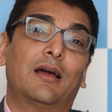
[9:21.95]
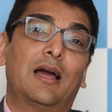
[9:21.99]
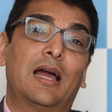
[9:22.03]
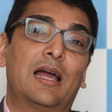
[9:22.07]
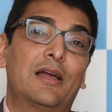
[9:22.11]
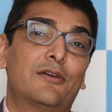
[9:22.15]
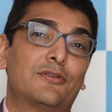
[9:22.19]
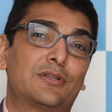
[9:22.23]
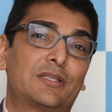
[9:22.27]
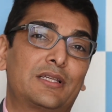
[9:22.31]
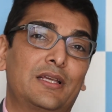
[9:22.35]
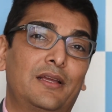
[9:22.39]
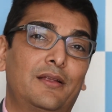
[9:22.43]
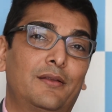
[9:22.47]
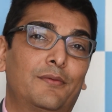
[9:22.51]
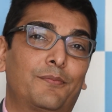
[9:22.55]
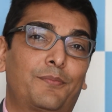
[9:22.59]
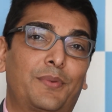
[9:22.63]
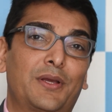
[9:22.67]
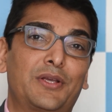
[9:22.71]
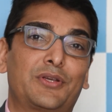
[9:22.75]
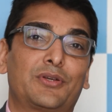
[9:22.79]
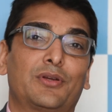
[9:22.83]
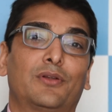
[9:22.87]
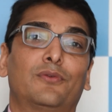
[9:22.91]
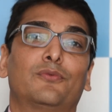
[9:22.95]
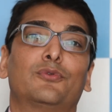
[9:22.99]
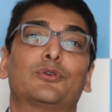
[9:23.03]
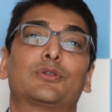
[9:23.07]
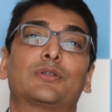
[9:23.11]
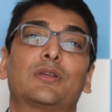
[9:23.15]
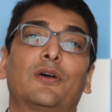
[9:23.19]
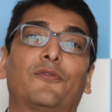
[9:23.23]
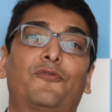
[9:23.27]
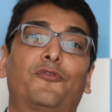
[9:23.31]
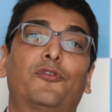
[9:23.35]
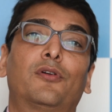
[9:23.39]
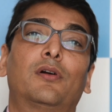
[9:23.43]
I have seen patients who
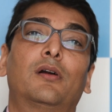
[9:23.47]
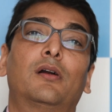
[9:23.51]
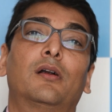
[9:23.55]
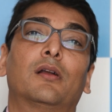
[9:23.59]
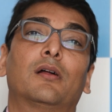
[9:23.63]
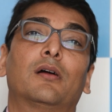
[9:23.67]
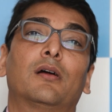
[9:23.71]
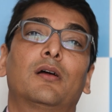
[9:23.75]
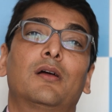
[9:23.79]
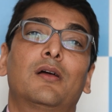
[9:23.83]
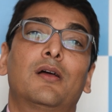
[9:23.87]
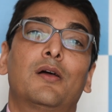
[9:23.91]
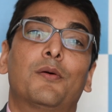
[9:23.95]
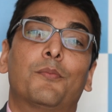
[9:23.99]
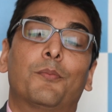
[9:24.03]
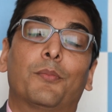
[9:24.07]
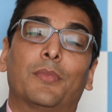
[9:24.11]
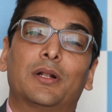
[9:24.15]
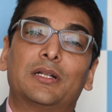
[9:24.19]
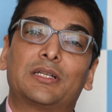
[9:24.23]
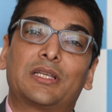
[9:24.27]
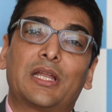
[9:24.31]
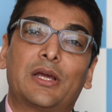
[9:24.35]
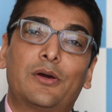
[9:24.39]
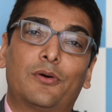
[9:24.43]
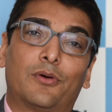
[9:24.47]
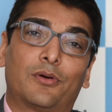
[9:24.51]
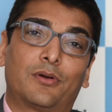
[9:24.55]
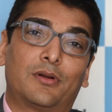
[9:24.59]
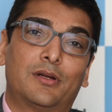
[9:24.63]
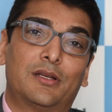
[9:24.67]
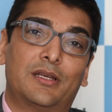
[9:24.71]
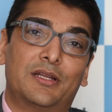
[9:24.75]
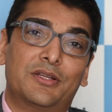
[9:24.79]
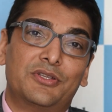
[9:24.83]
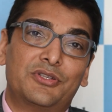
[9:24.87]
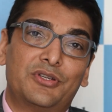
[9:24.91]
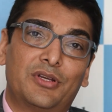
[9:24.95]
suffered
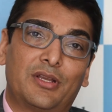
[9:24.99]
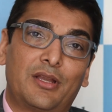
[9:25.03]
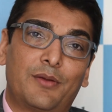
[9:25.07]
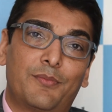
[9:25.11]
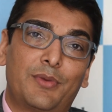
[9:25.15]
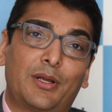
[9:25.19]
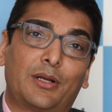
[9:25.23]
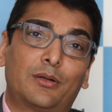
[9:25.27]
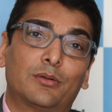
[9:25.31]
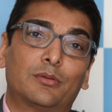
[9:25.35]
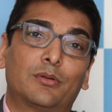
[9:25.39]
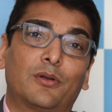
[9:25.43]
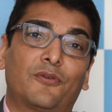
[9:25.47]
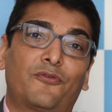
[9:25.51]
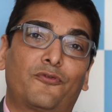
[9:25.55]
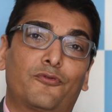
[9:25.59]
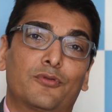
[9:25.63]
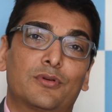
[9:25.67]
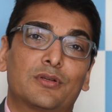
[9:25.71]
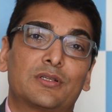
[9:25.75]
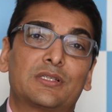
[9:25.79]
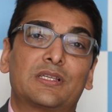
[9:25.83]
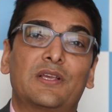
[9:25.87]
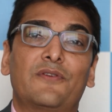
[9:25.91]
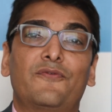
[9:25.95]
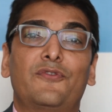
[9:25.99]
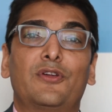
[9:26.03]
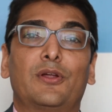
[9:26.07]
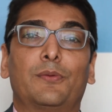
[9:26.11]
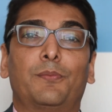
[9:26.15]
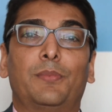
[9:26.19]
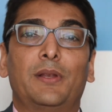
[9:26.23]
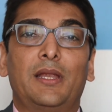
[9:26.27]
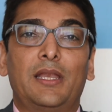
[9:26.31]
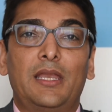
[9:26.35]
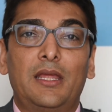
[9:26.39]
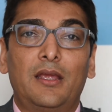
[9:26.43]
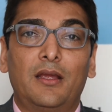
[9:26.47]
multi-organ injury because of severe
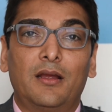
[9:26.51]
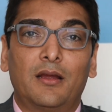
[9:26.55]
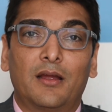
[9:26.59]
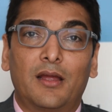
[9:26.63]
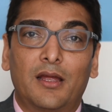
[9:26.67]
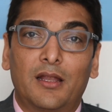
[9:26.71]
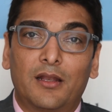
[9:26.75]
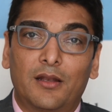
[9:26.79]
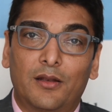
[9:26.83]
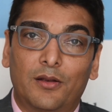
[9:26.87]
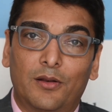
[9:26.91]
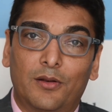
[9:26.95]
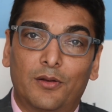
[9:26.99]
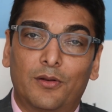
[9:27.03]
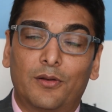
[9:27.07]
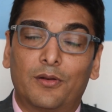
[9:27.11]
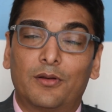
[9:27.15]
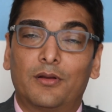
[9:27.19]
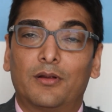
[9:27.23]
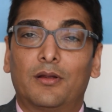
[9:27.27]
bleeding, and